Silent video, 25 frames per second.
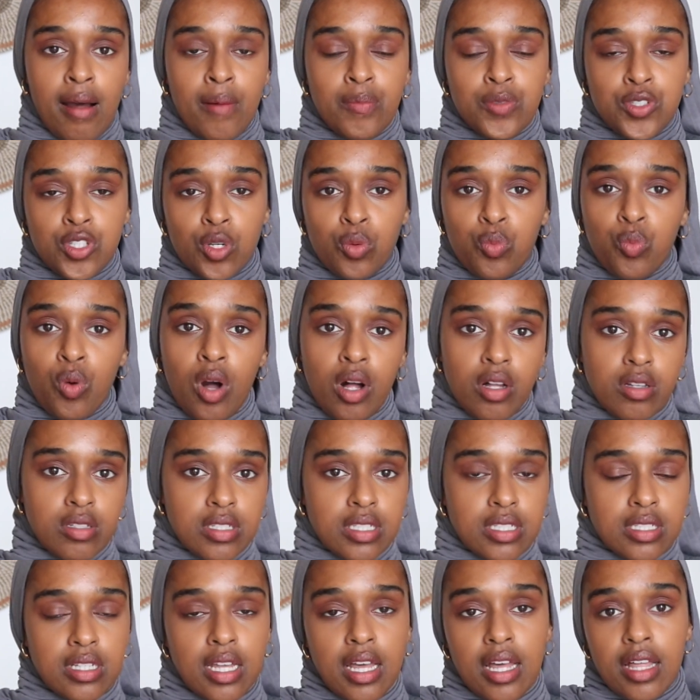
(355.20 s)
So
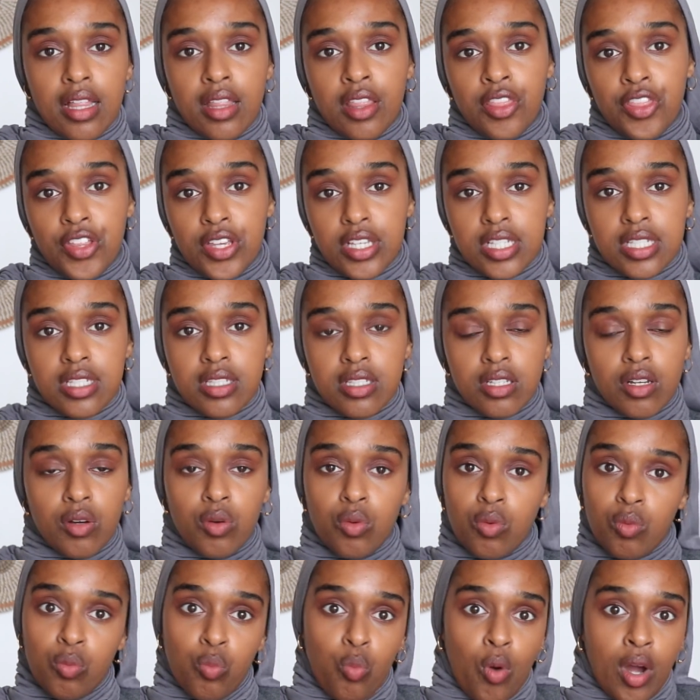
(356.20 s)
whilst this
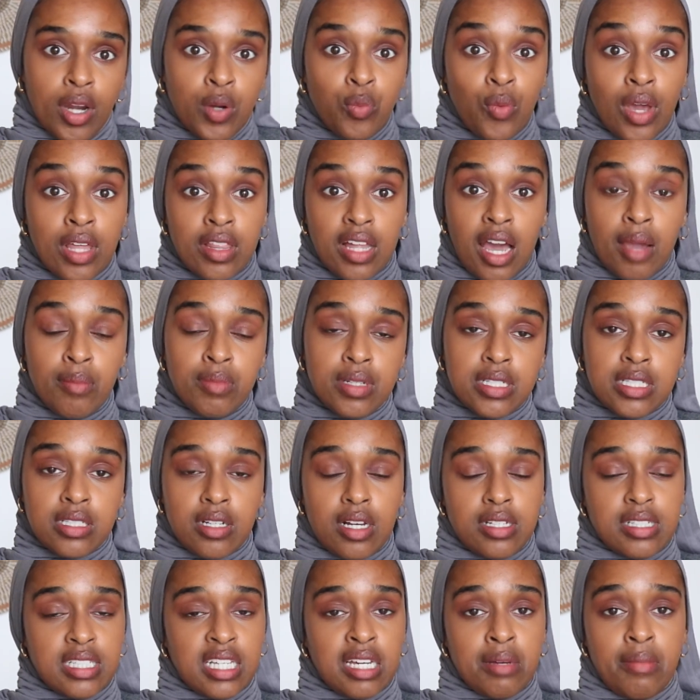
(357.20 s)
one way that I'm
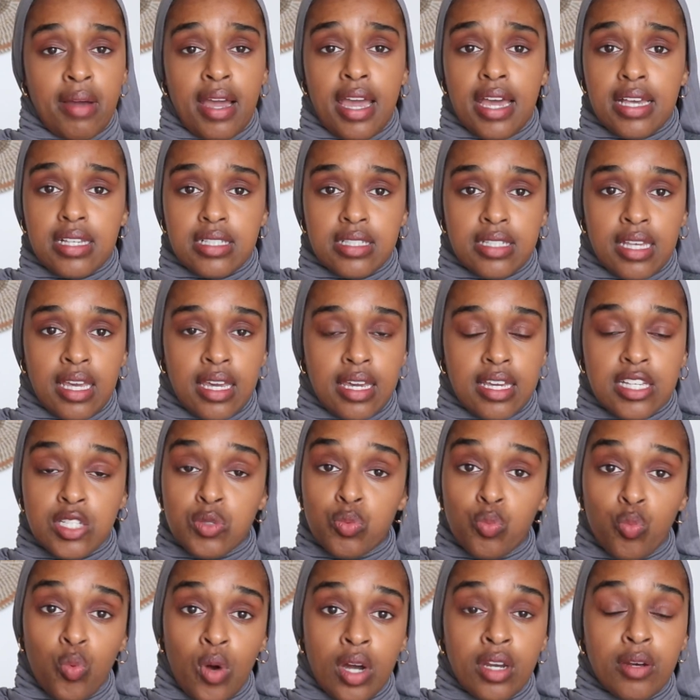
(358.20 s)
discussing in my essay is
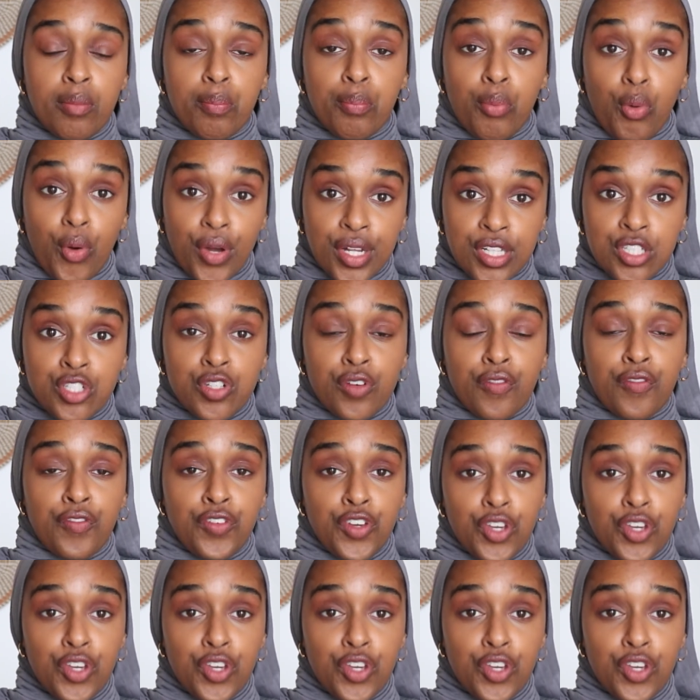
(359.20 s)
one point of